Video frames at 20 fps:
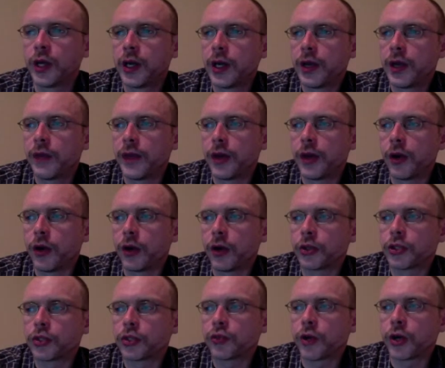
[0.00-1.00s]
that are
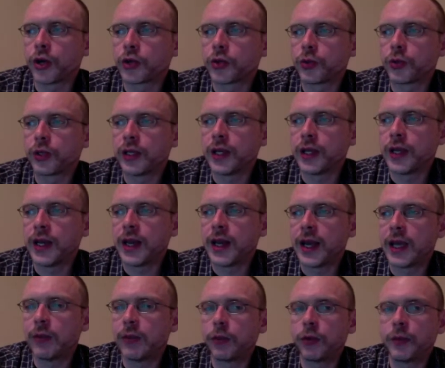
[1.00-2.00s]
structurally
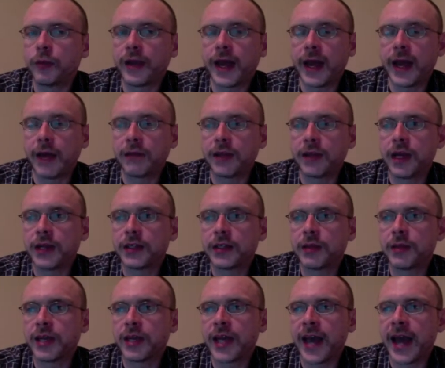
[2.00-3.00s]
enabled but have yet
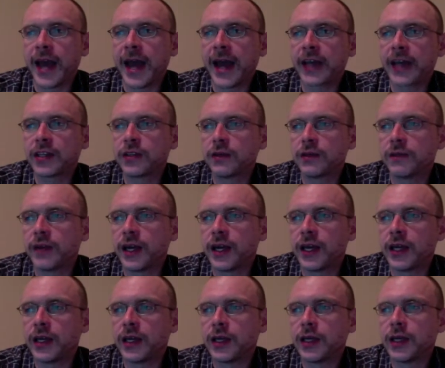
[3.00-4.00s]
to be
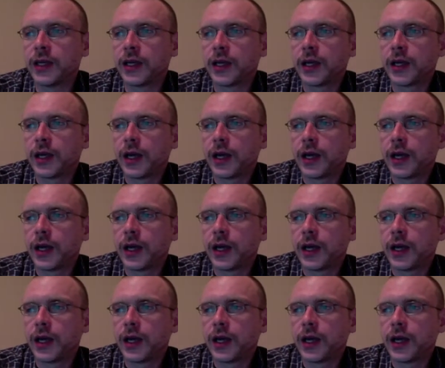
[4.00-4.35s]
activated.